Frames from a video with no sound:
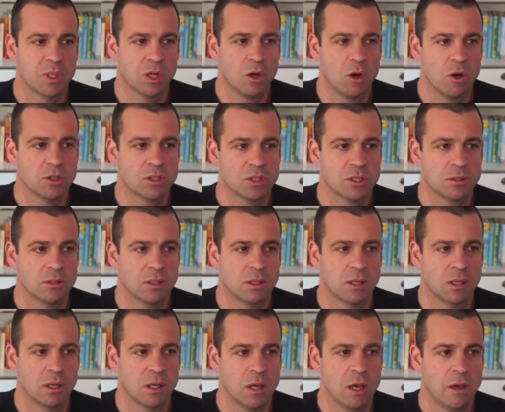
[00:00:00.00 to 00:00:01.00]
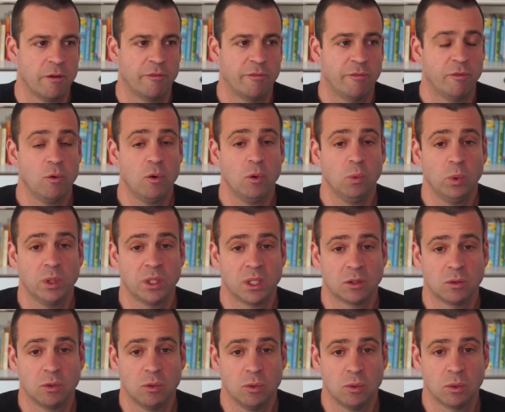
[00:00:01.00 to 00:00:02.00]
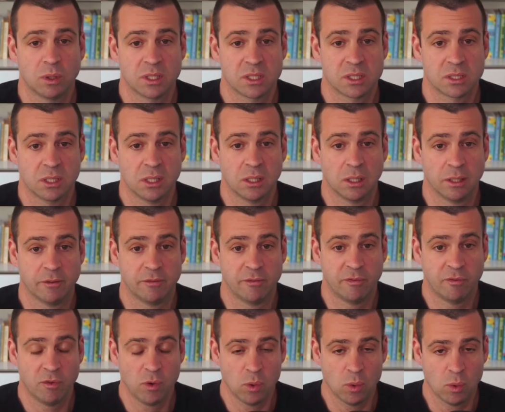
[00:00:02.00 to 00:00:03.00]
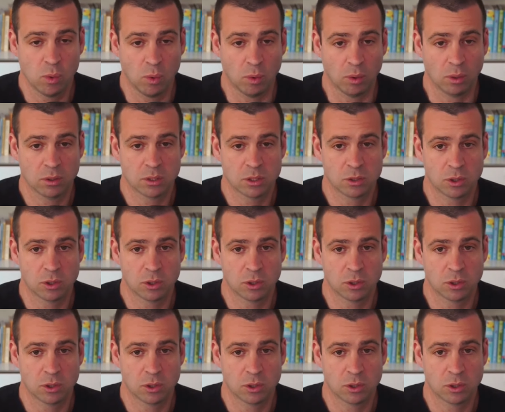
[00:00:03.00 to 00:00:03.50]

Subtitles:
because a fool with a tool is still a fool.